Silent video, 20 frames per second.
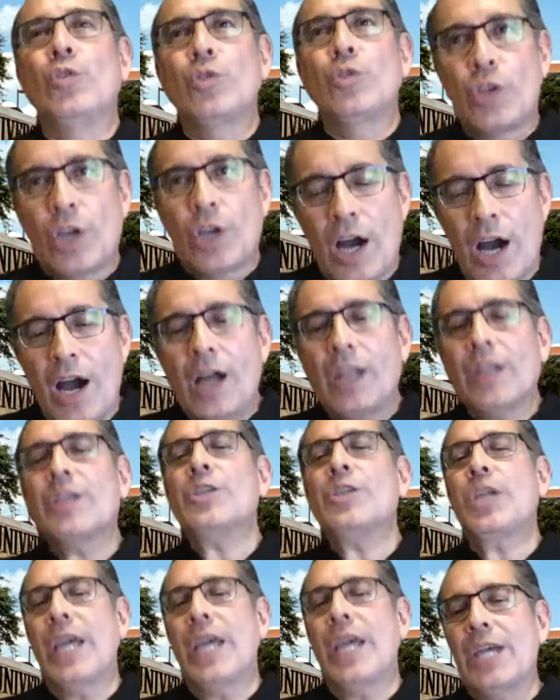
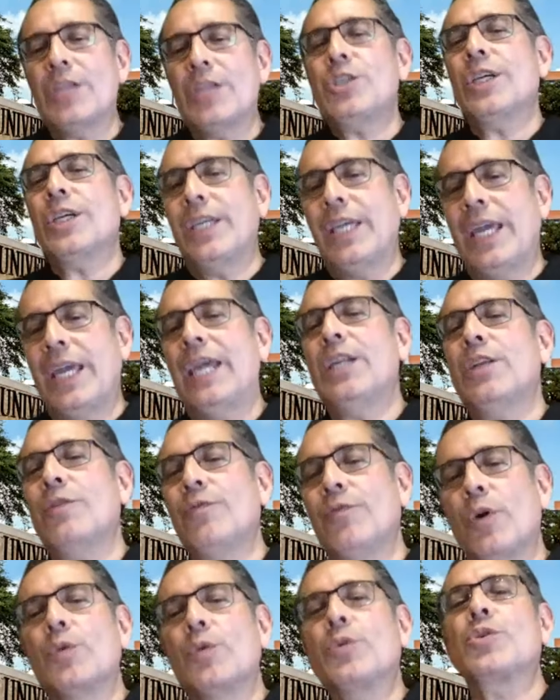college educated
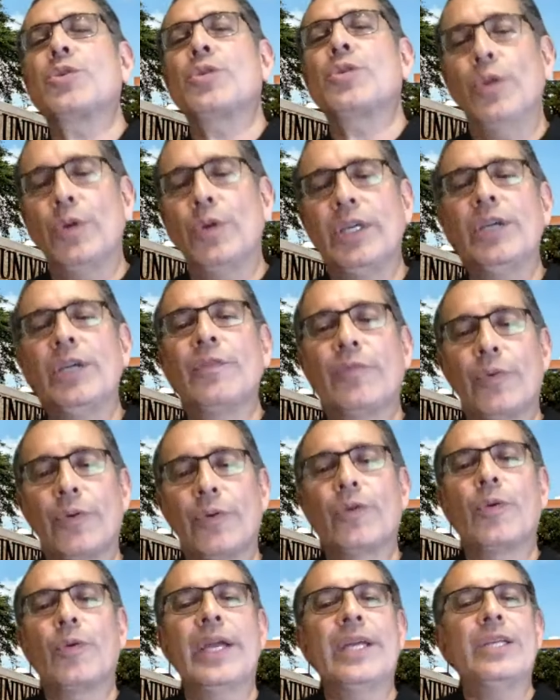voters looking for
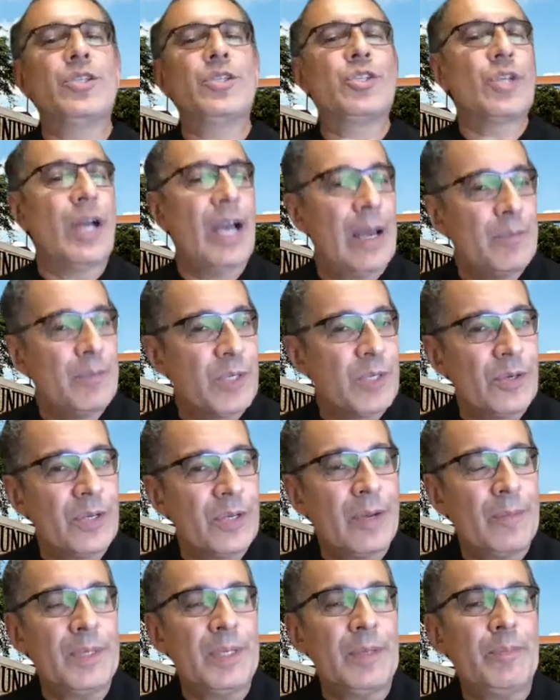great jobs that are
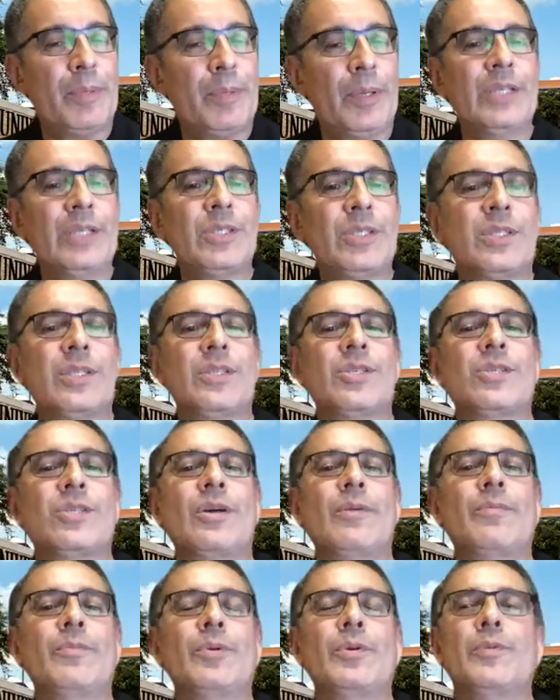now being placed in the
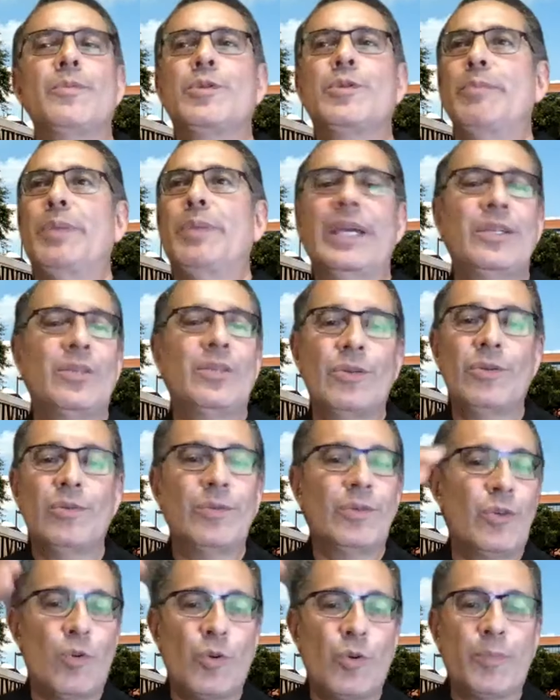suburbs,
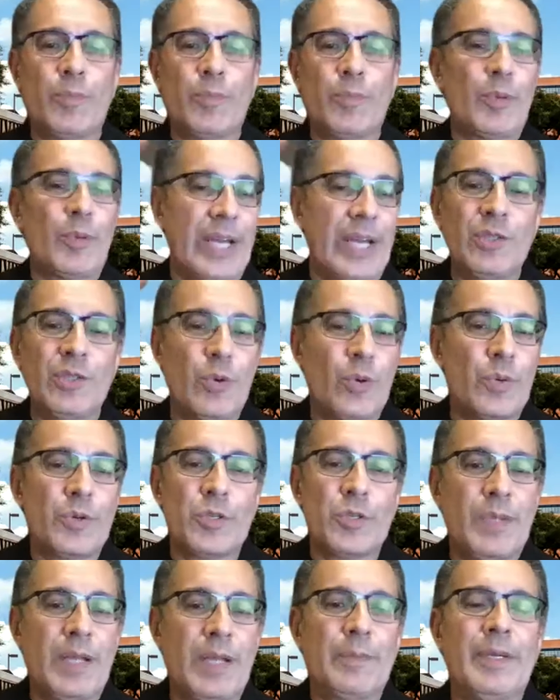Plano corporate
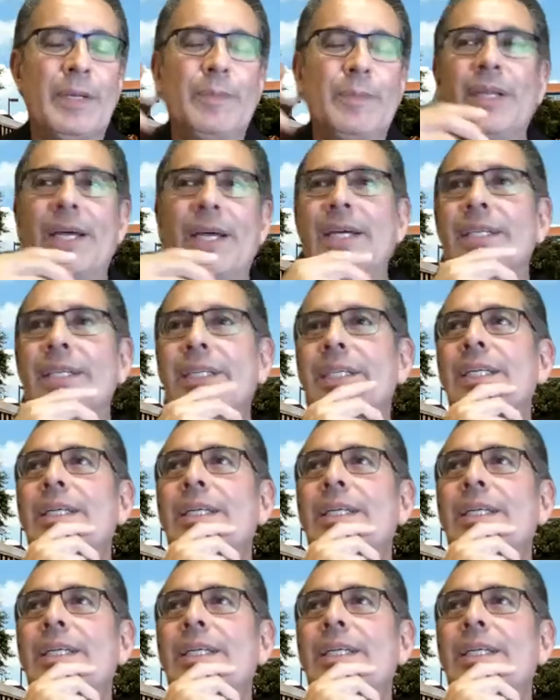headquarters, blah, blah, blah,